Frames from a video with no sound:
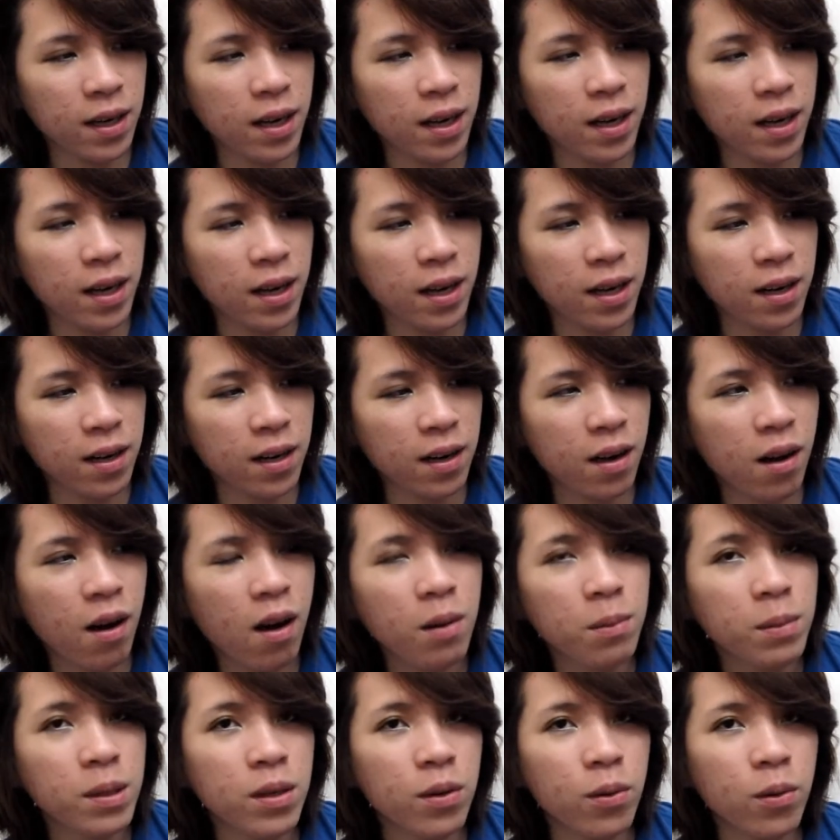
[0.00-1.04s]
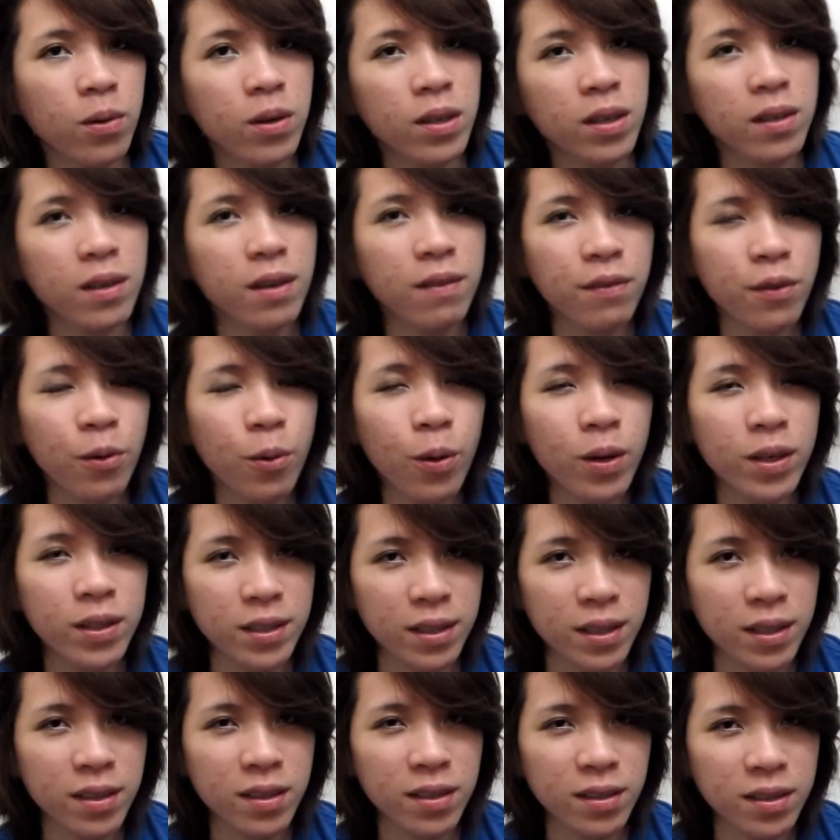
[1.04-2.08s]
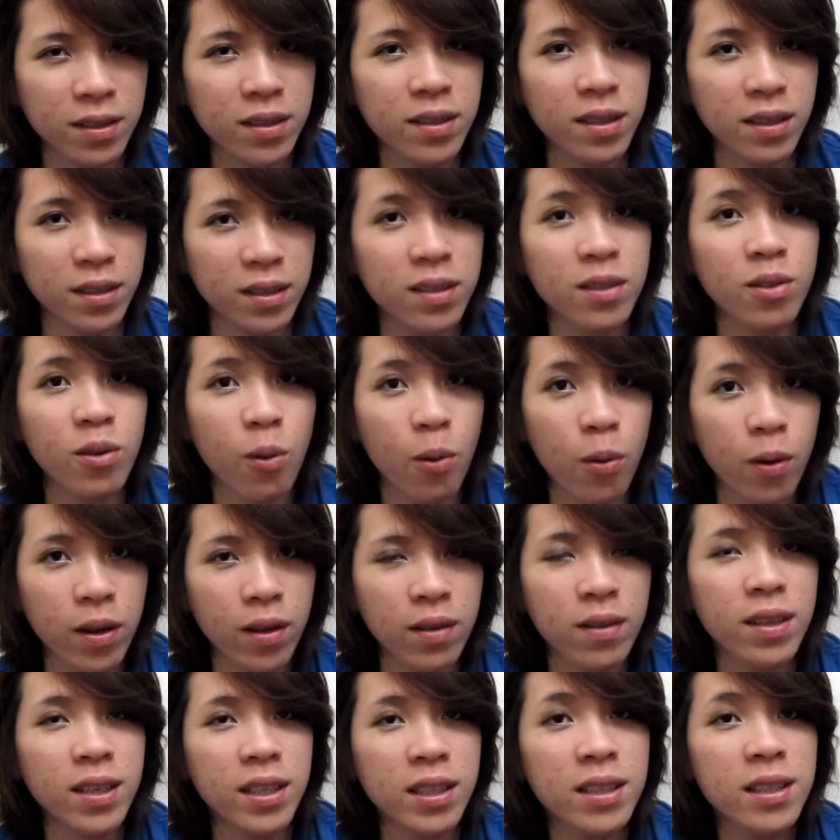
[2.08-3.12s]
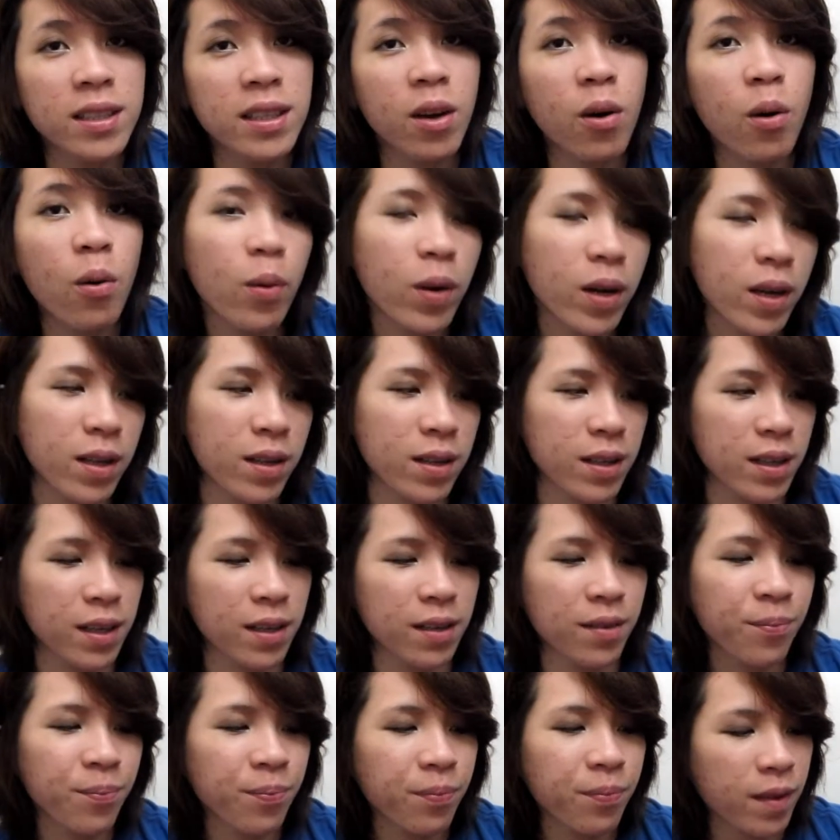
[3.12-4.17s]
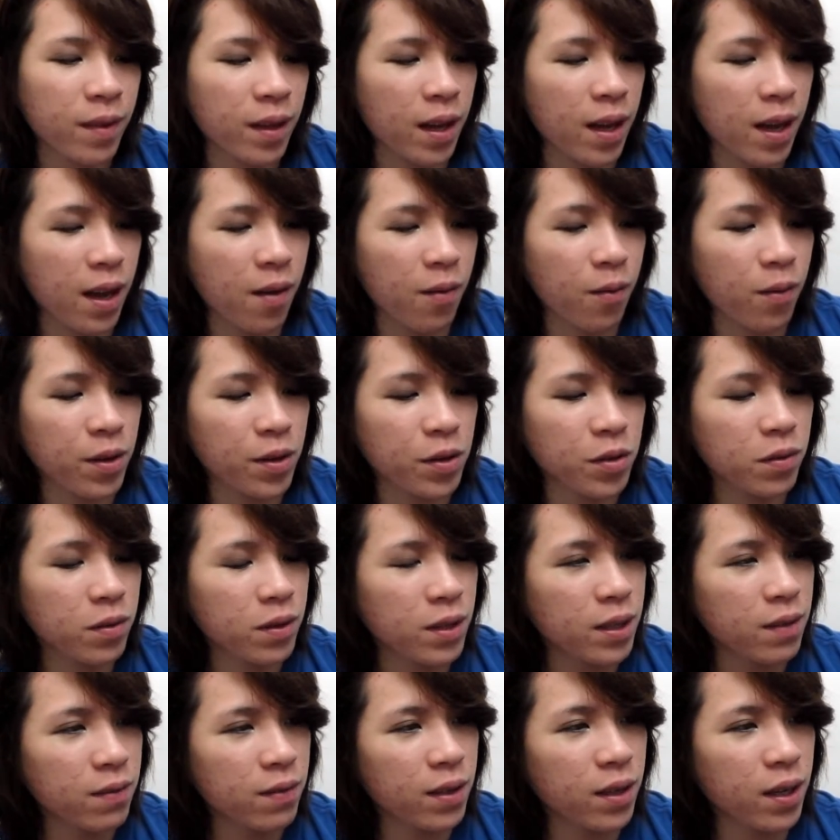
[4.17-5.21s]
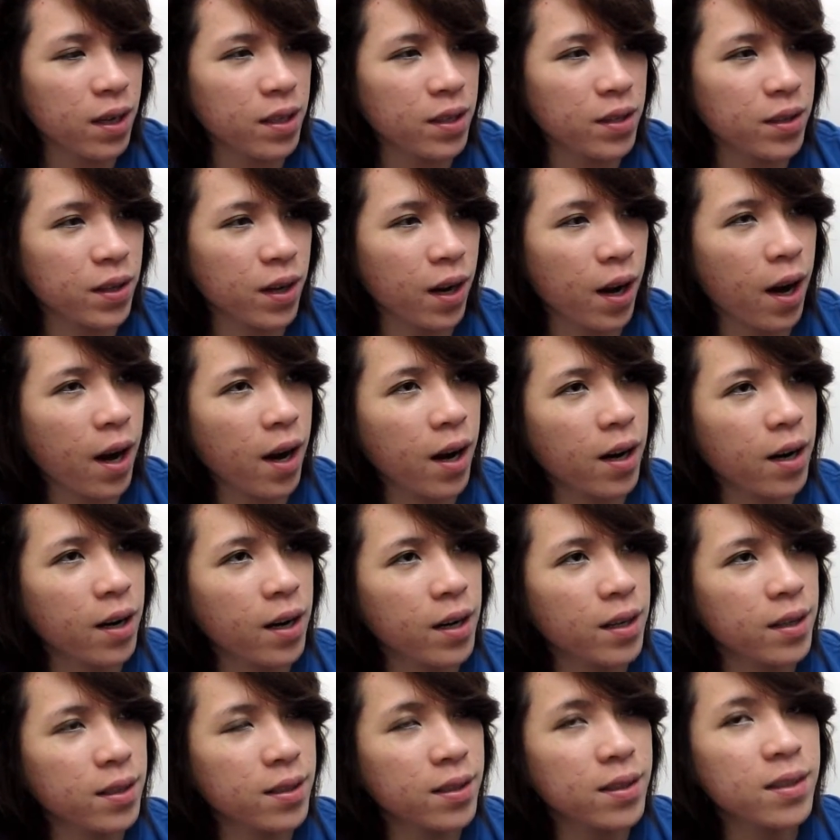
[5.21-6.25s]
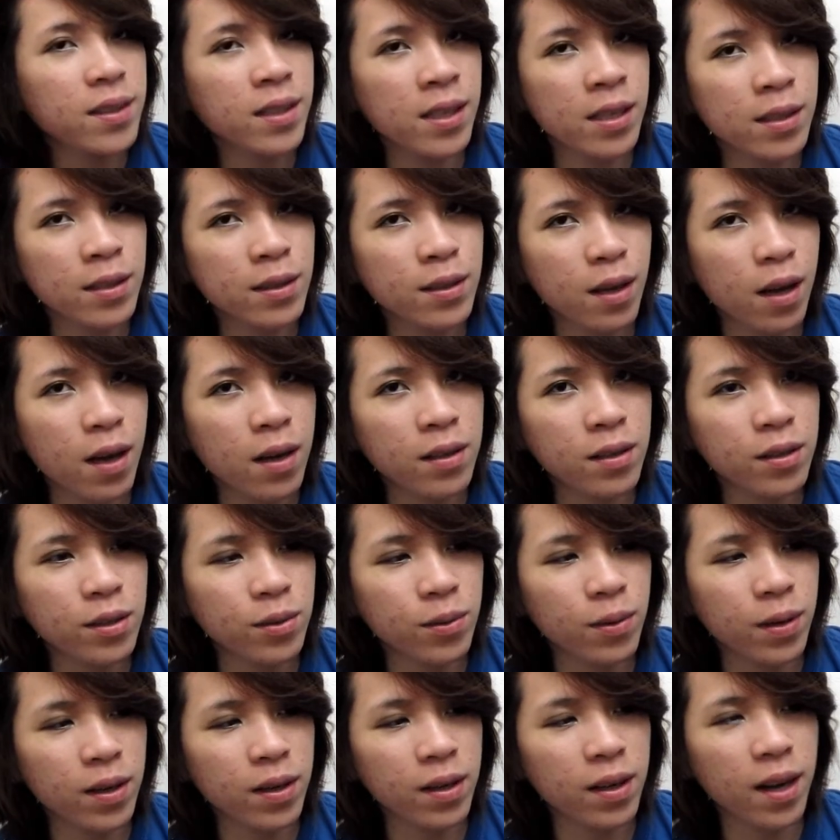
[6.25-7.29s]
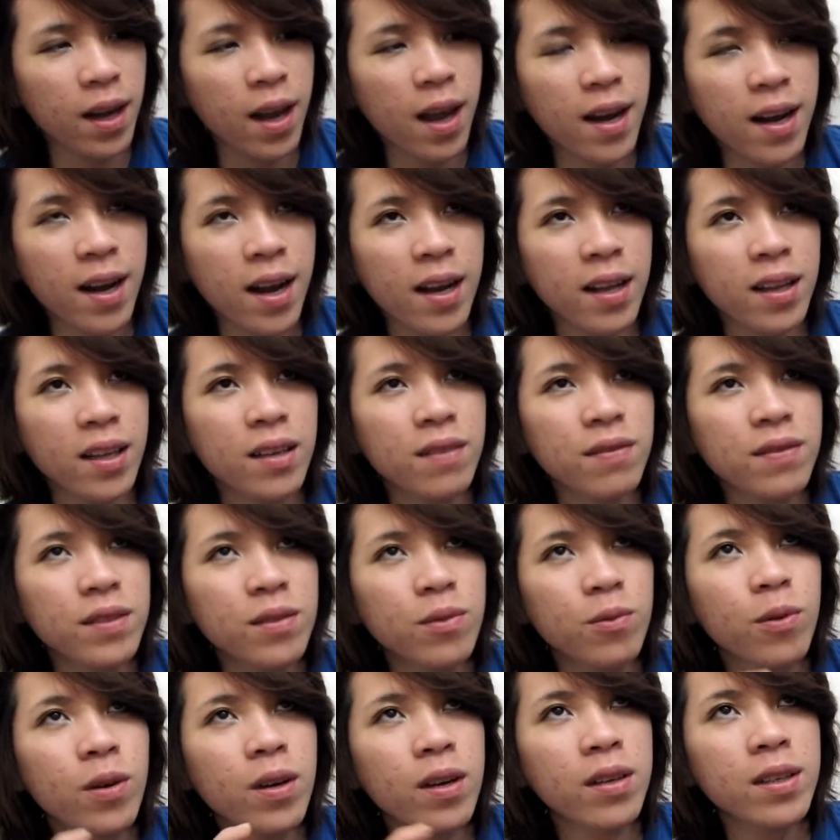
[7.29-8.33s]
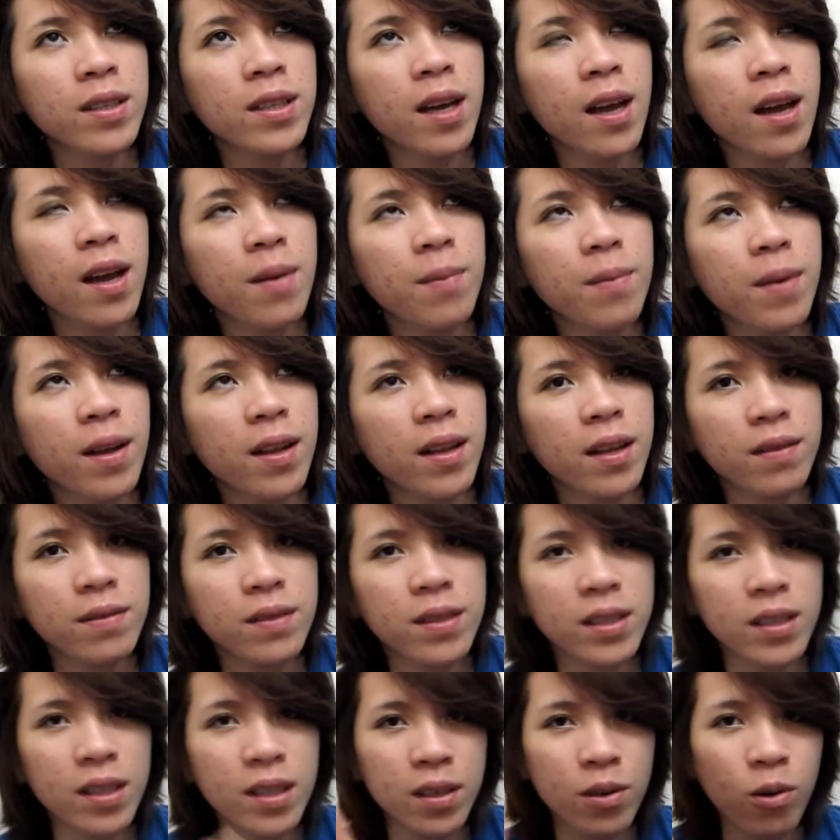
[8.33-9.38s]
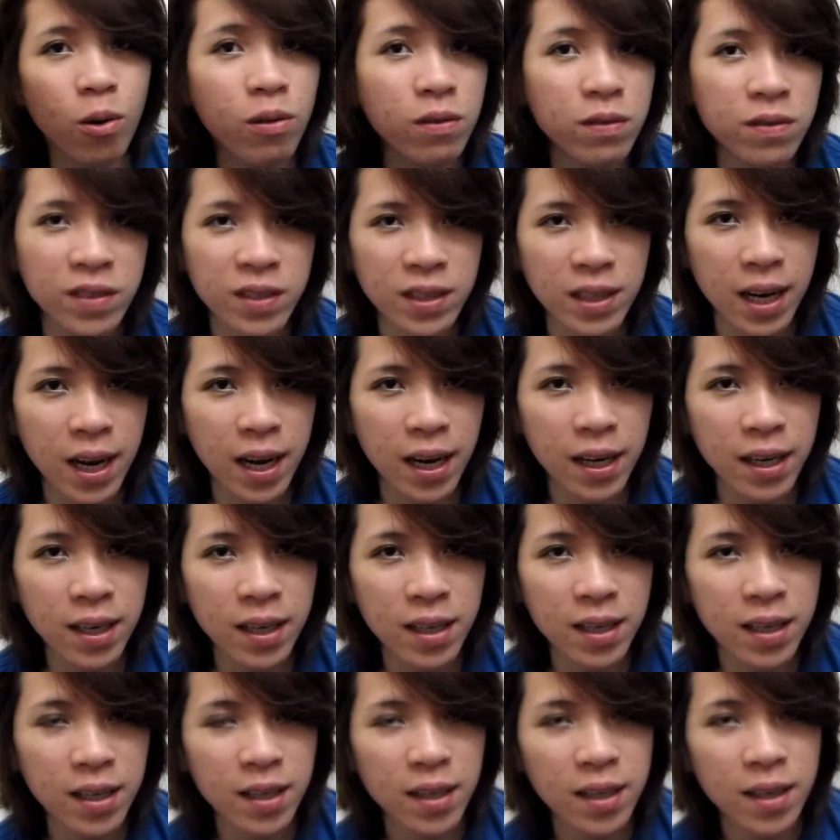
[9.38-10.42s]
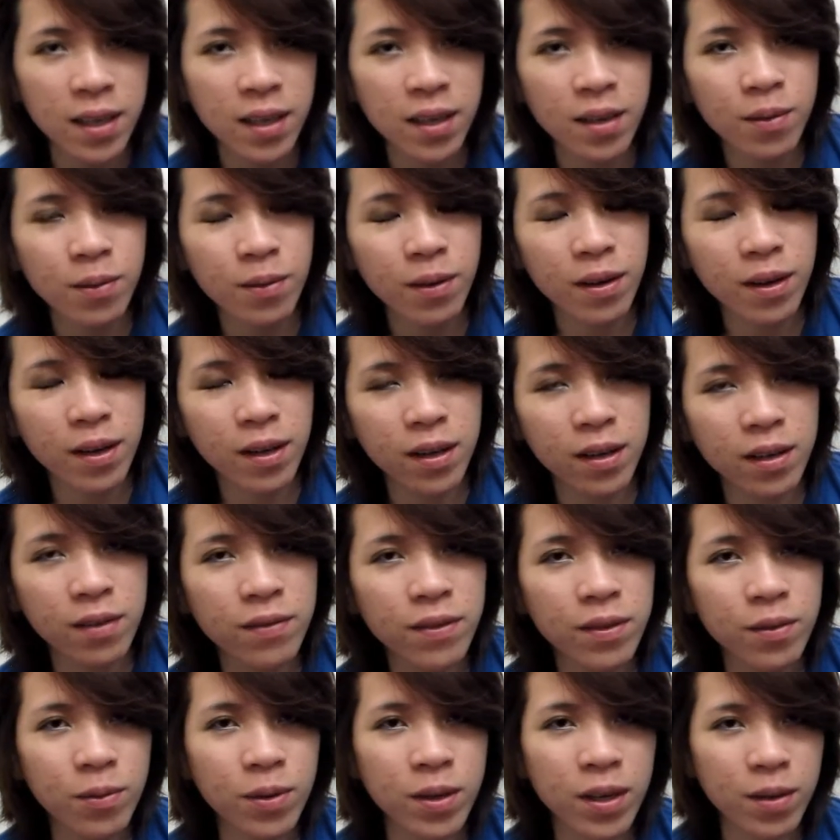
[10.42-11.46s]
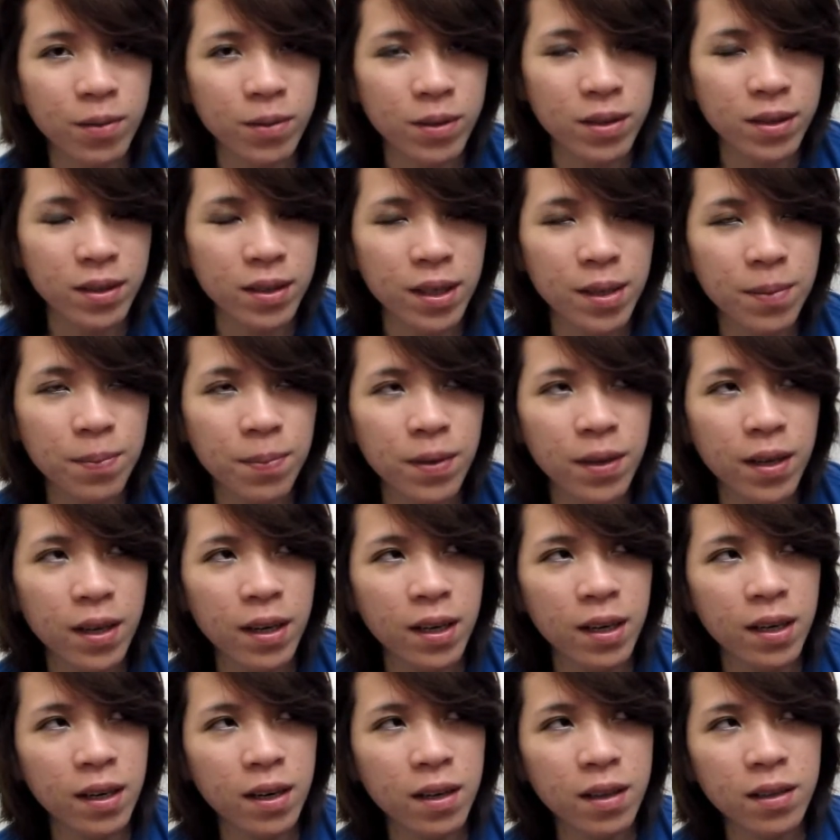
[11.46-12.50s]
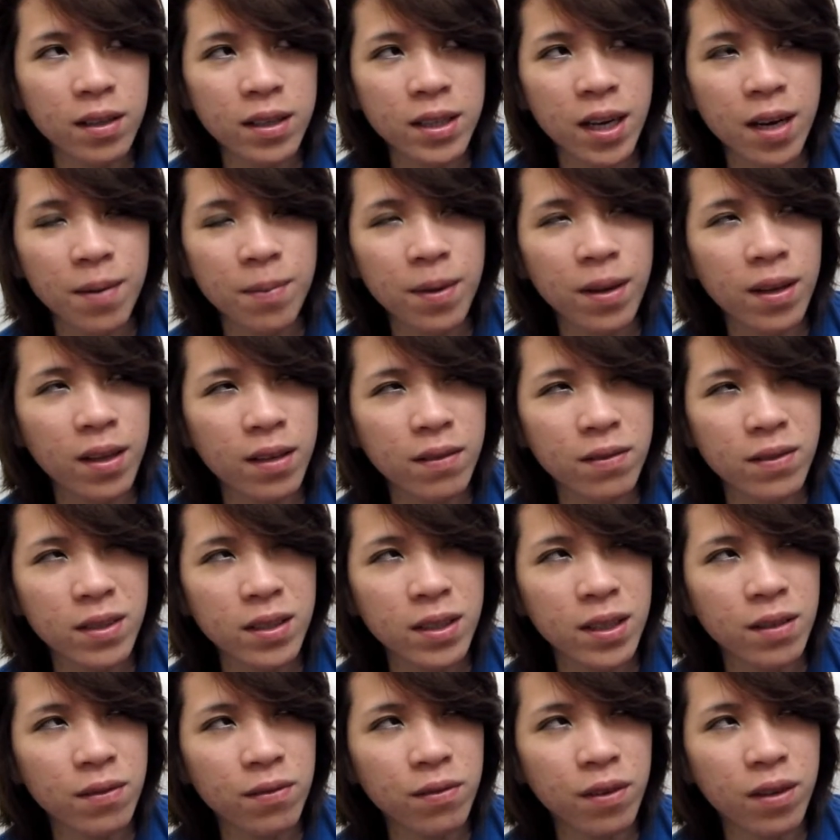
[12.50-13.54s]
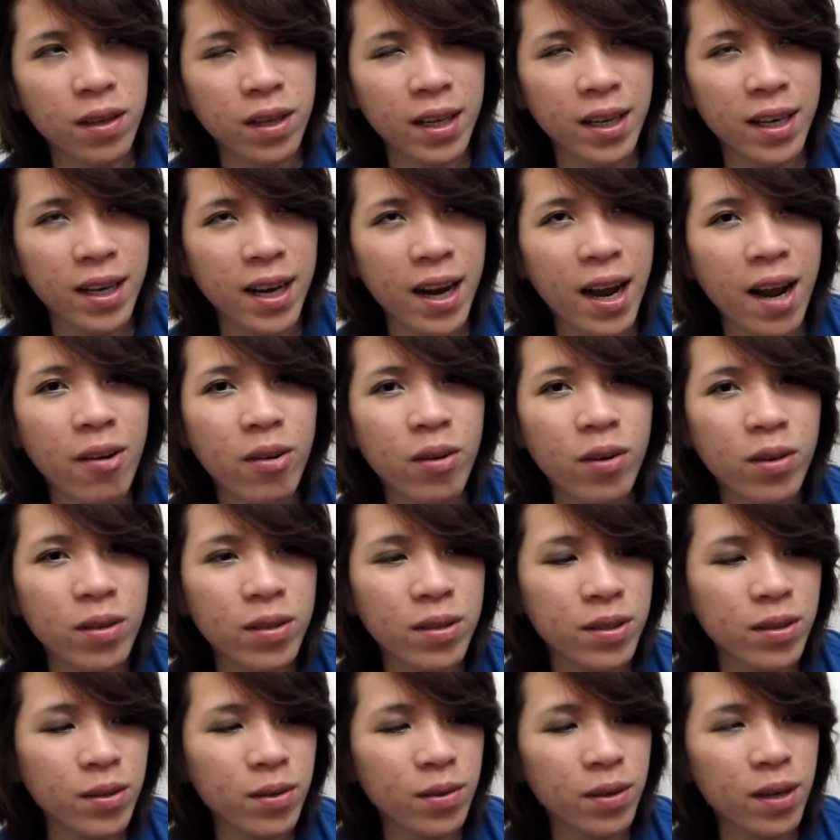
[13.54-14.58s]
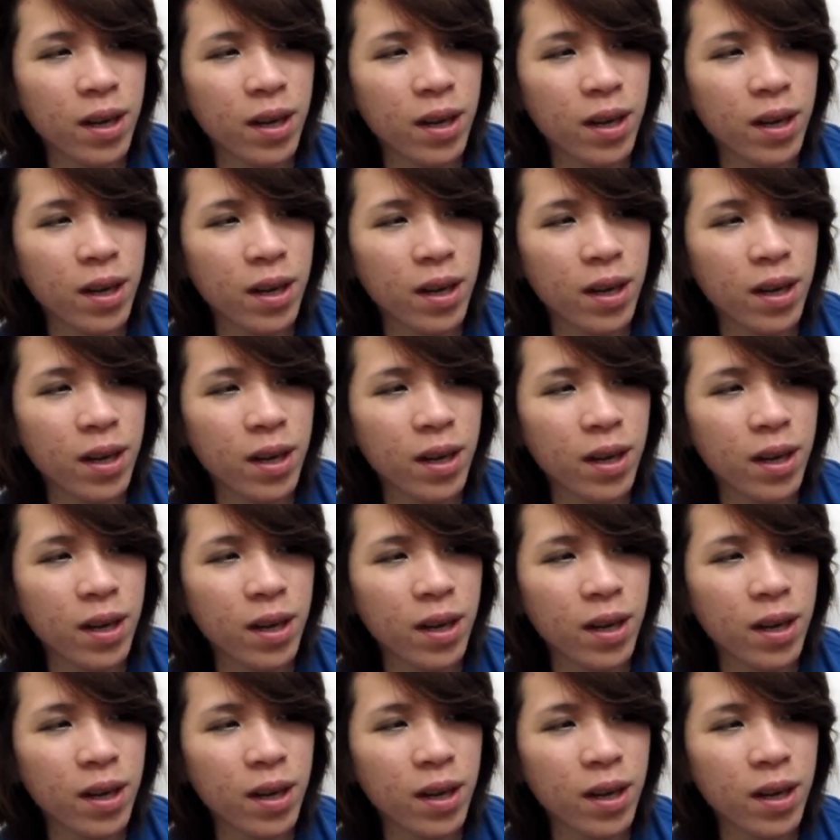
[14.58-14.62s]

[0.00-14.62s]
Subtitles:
And almond oil, of course, and it's oil, it's oily, and when you leave it in your hair, it sticks onto it. And I left one time, I left it in overnight even when I was sleeping, and another time I left it in for like an hour or so, and